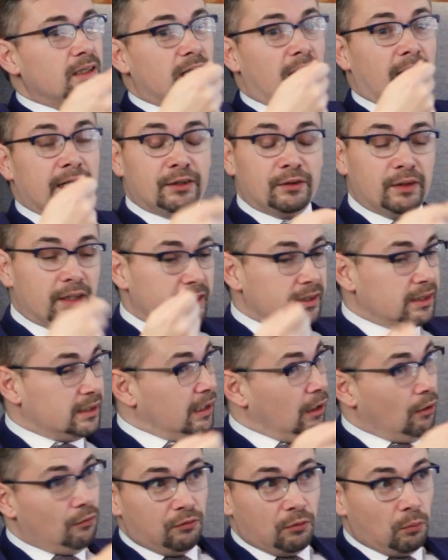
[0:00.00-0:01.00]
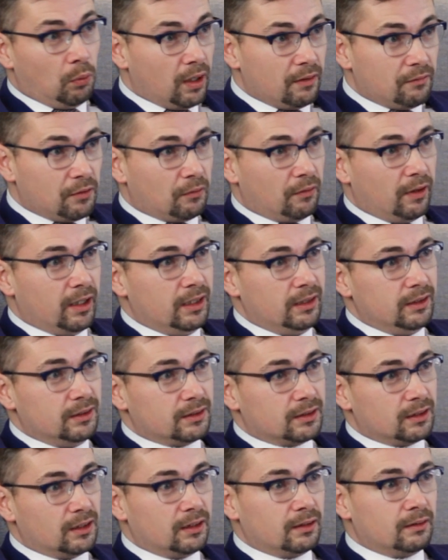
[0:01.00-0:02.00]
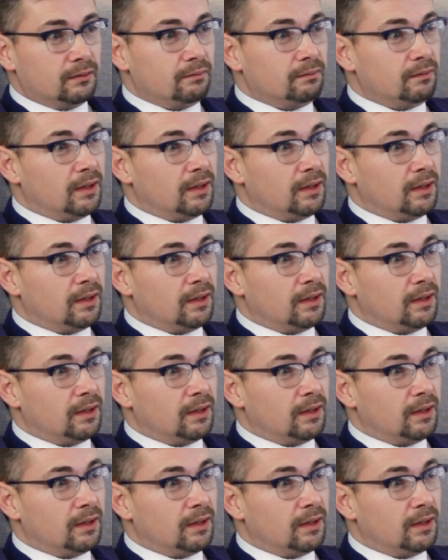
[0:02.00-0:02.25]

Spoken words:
and you need to sell for whatever reason,